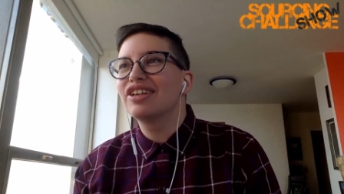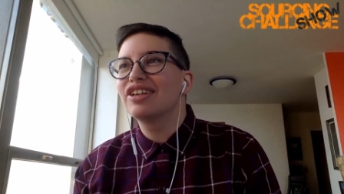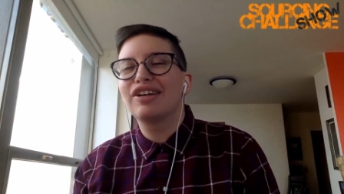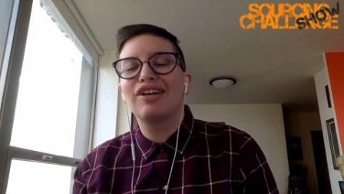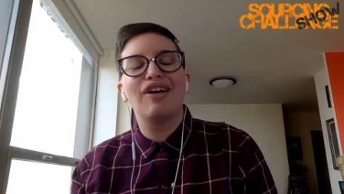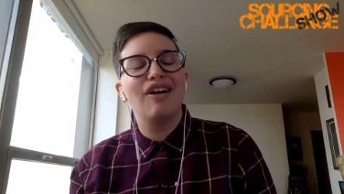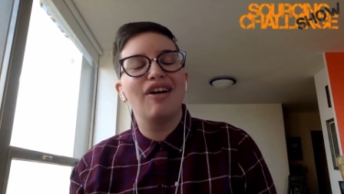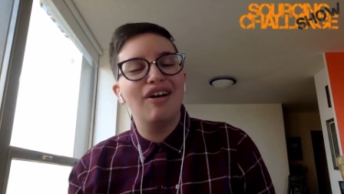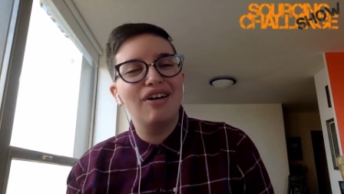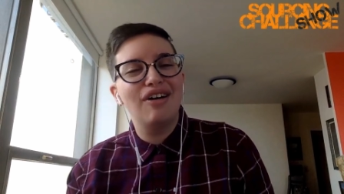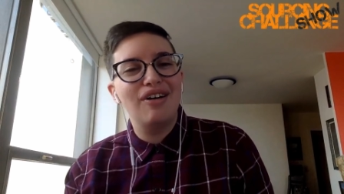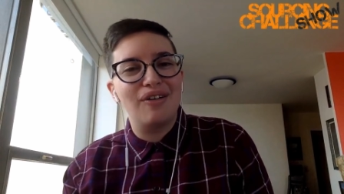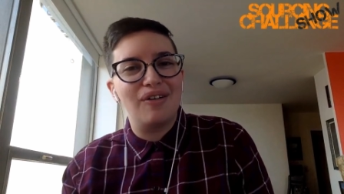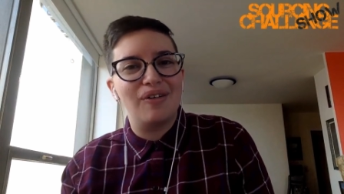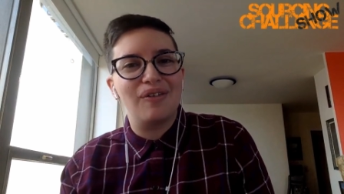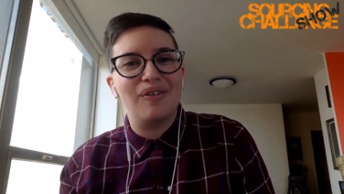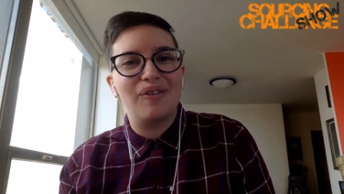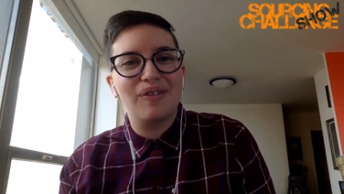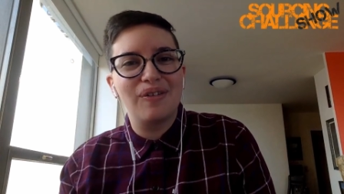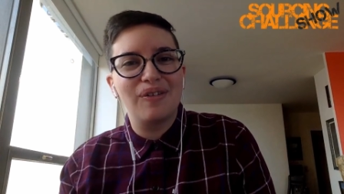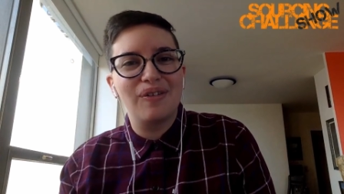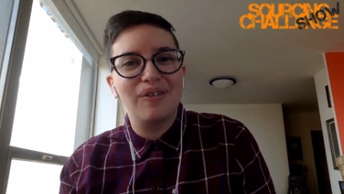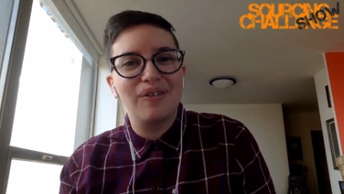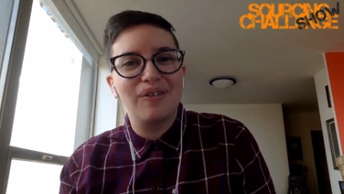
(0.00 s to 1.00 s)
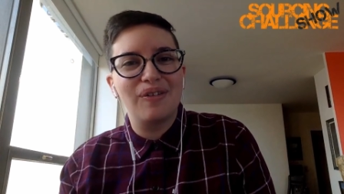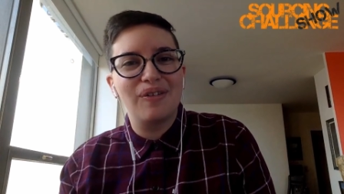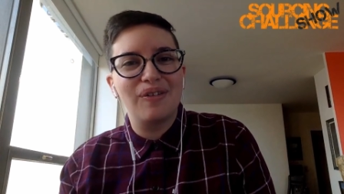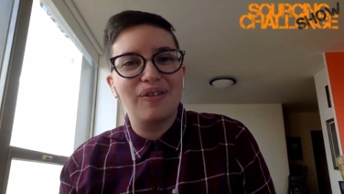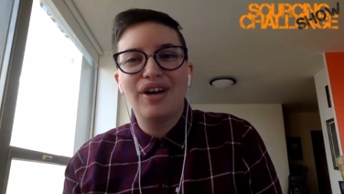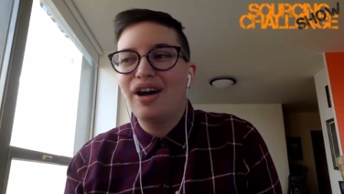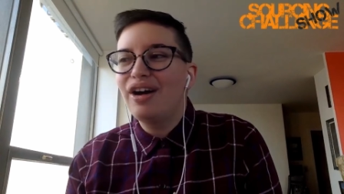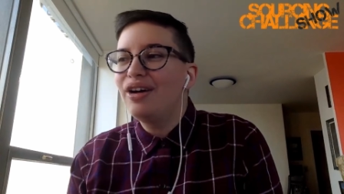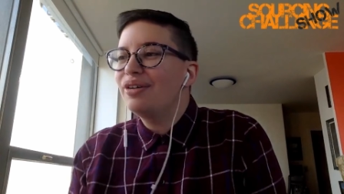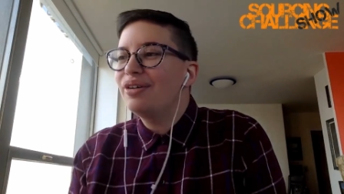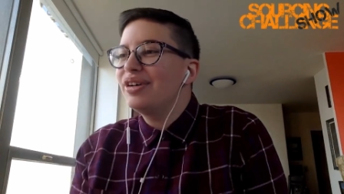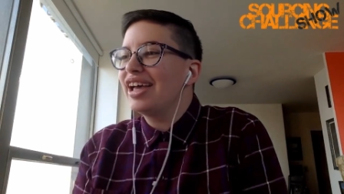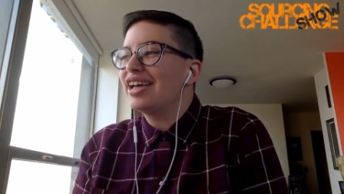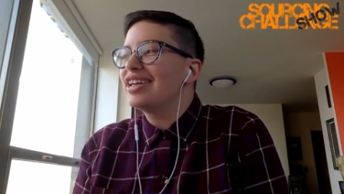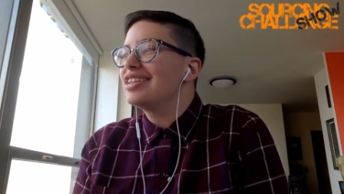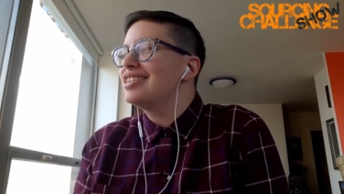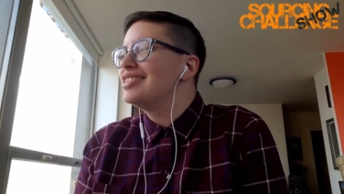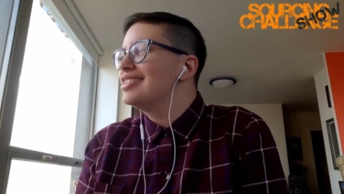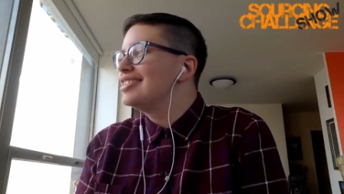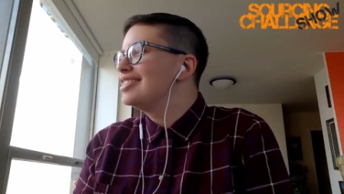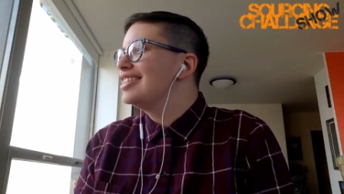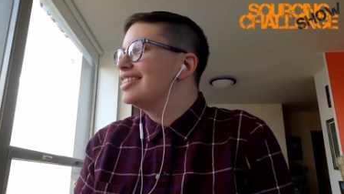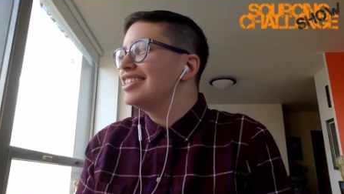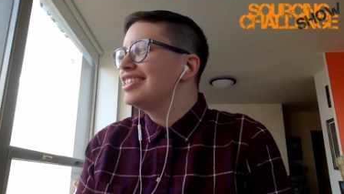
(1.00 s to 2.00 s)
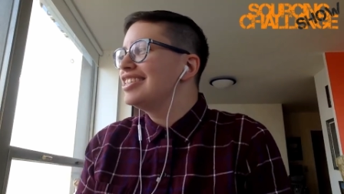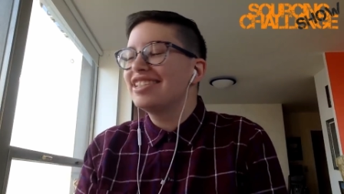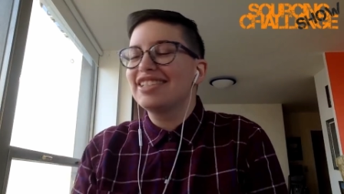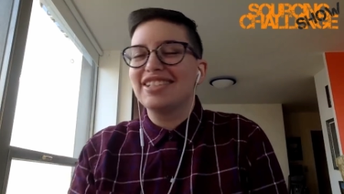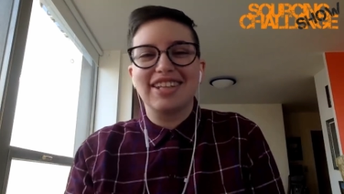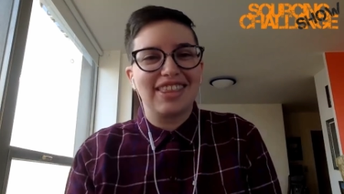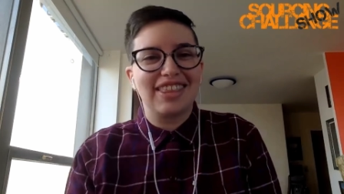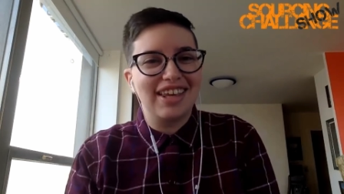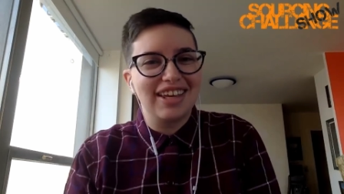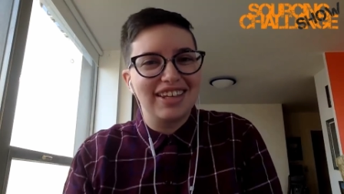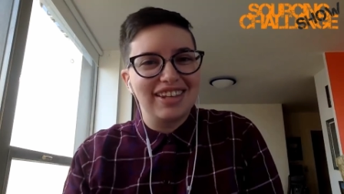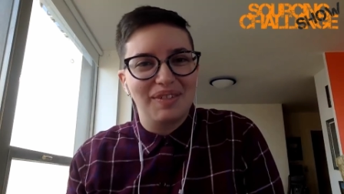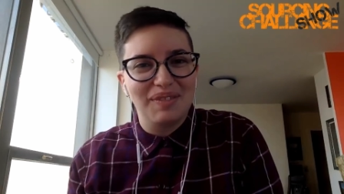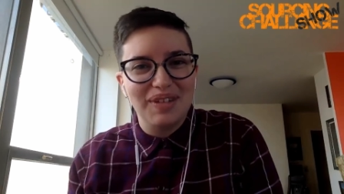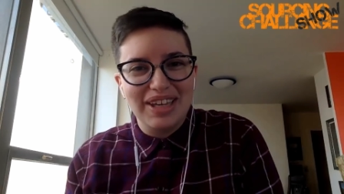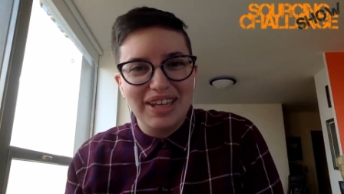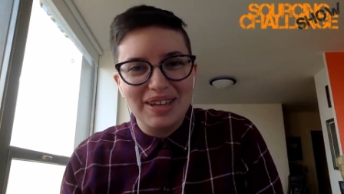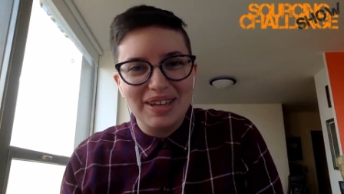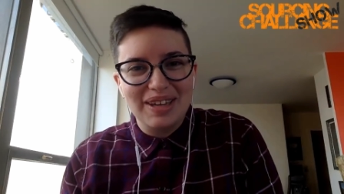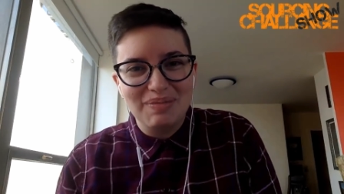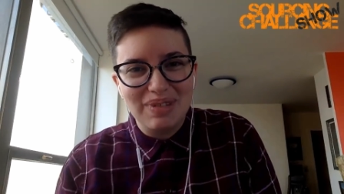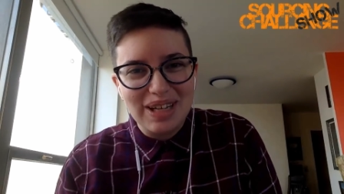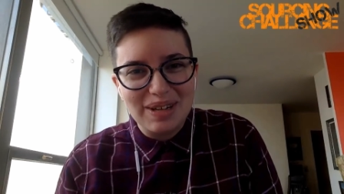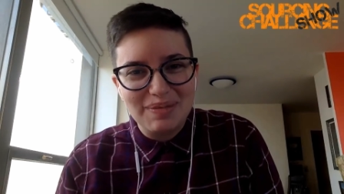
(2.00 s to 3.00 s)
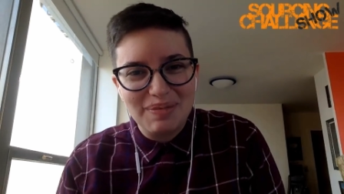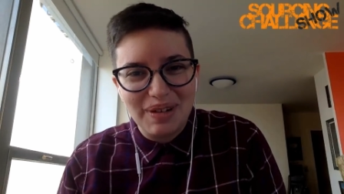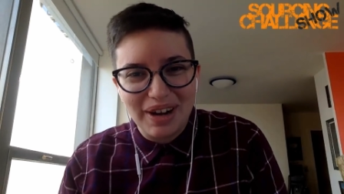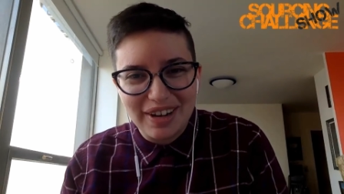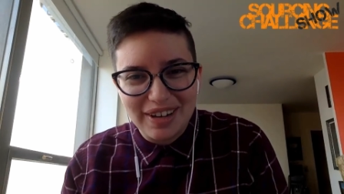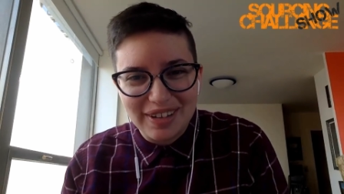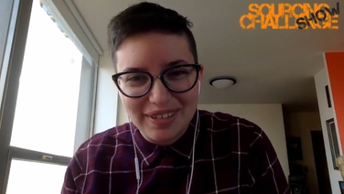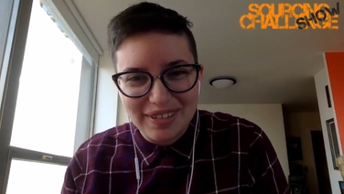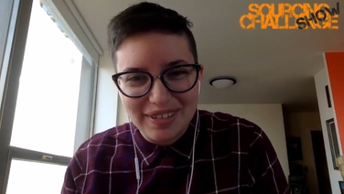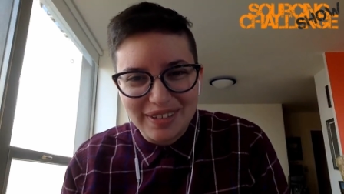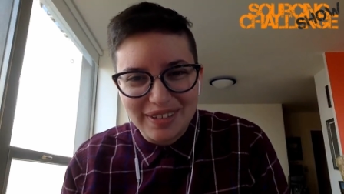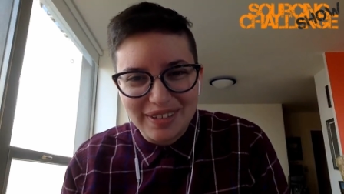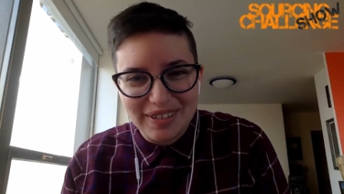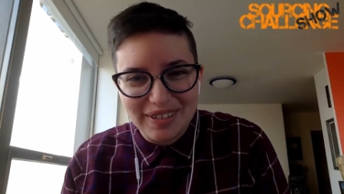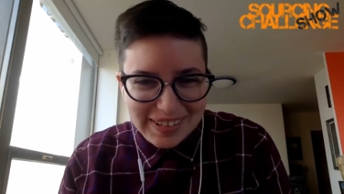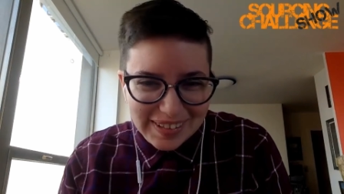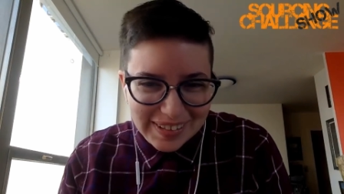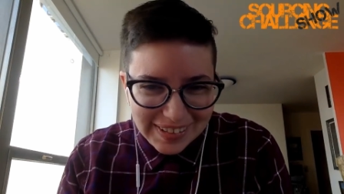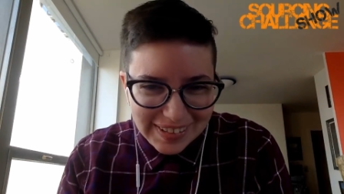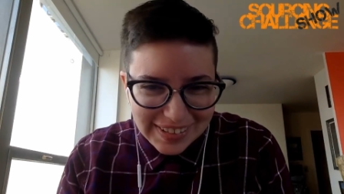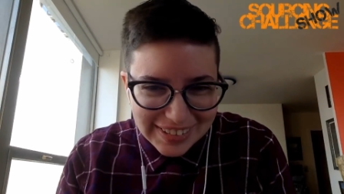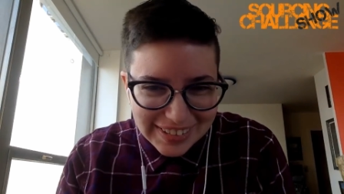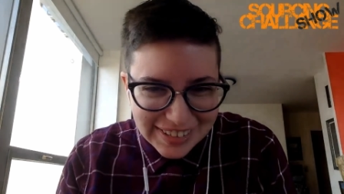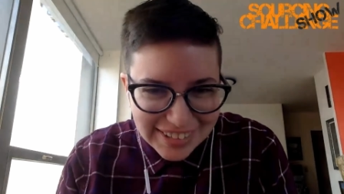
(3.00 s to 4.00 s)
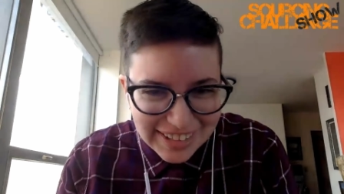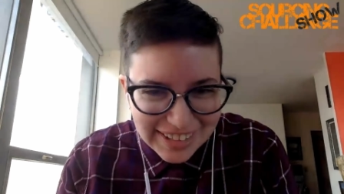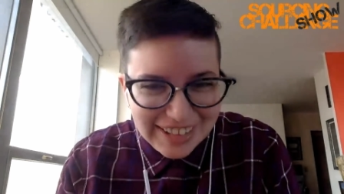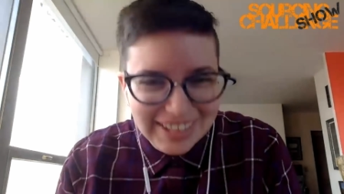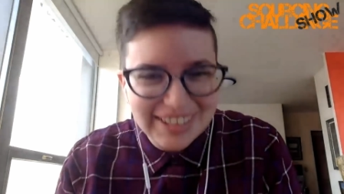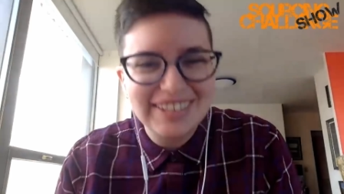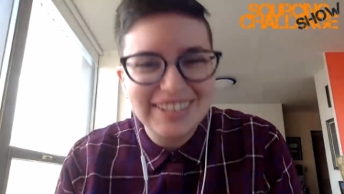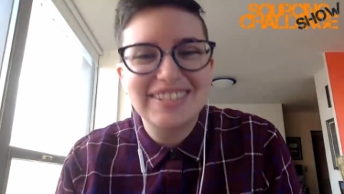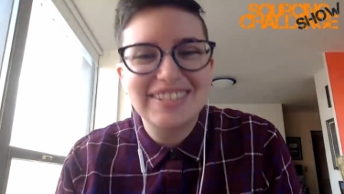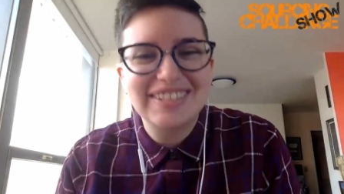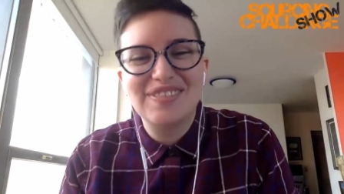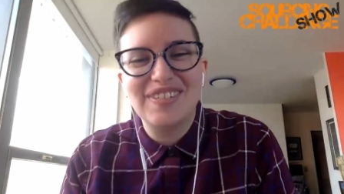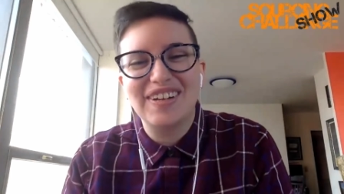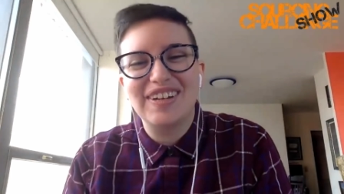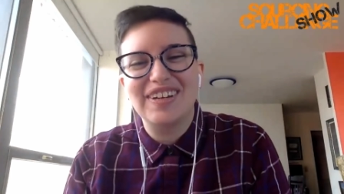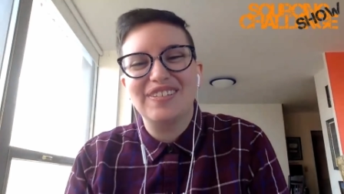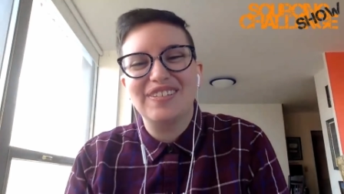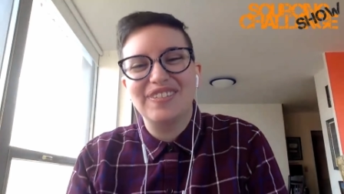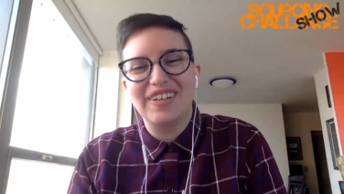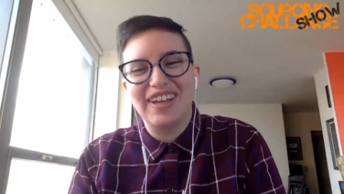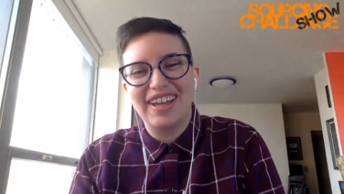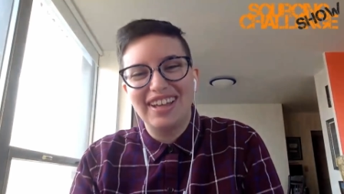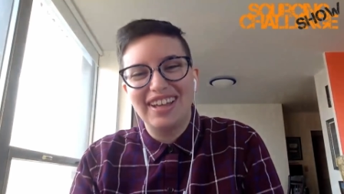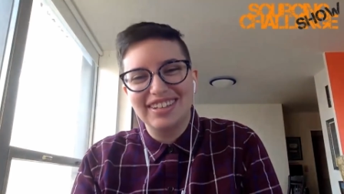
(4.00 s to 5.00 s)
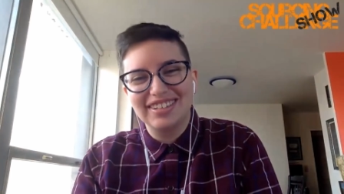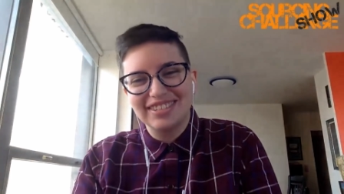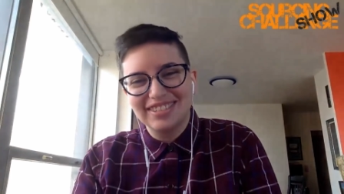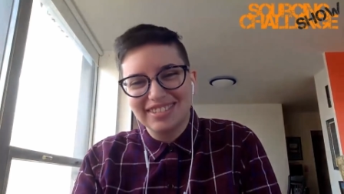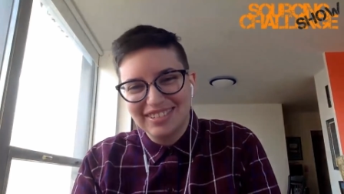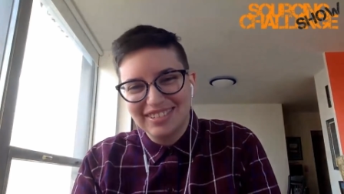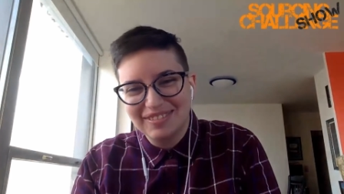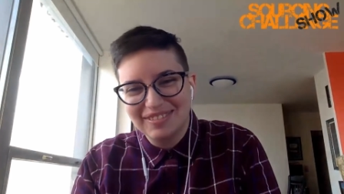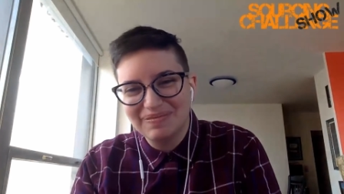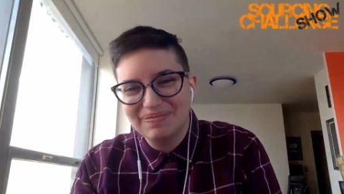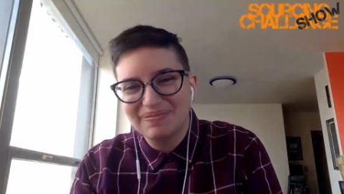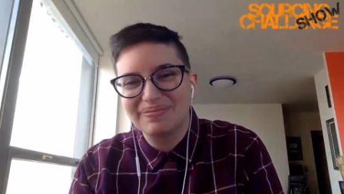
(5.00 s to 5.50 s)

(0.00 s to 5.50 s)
And you're like, oh yes, this is a thing that we can be a part of too. Very fun.